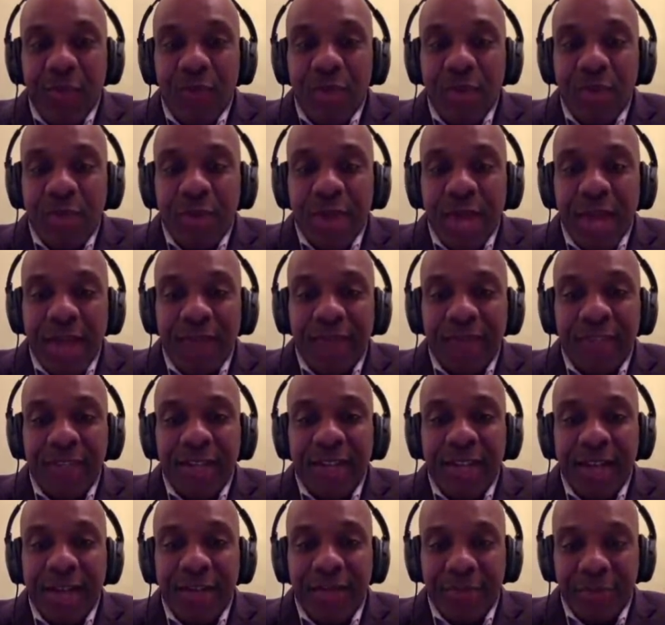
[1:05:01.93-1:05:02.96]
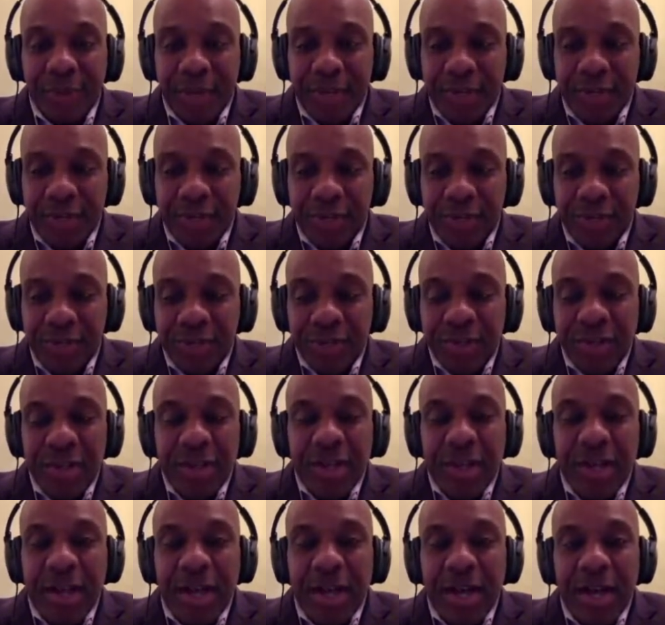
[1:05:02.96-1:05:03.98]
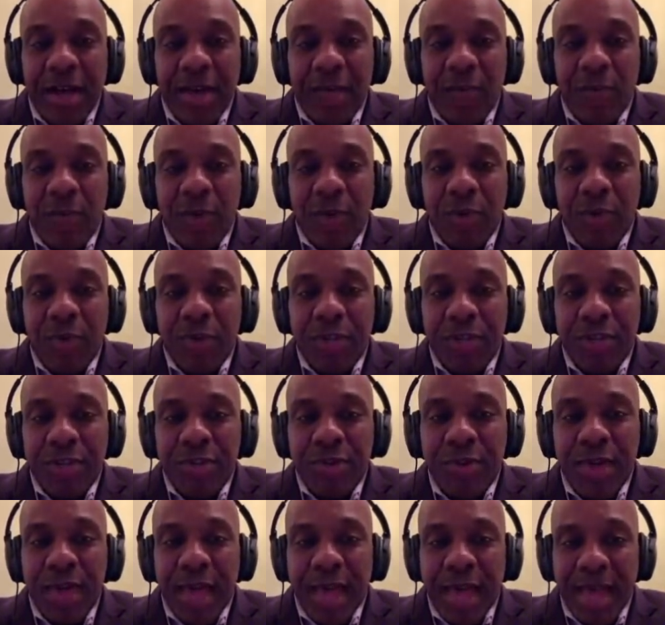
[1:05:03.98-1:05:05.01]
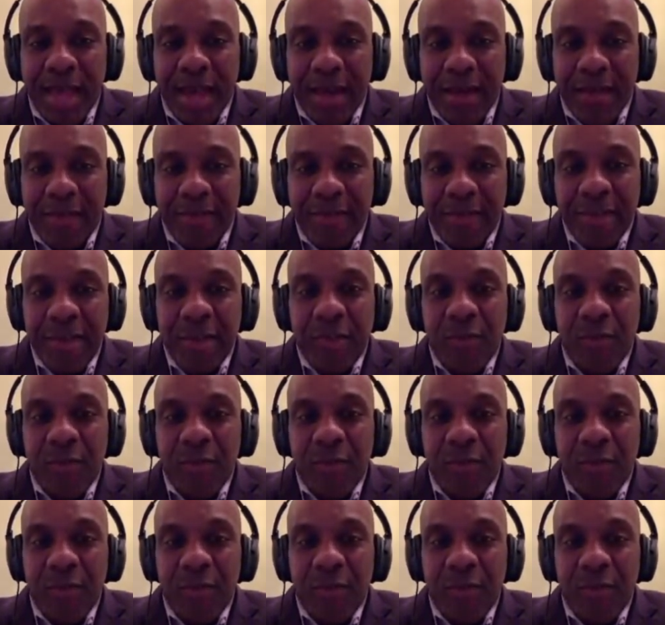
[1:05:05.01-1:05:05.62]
We would have to leverage what we do have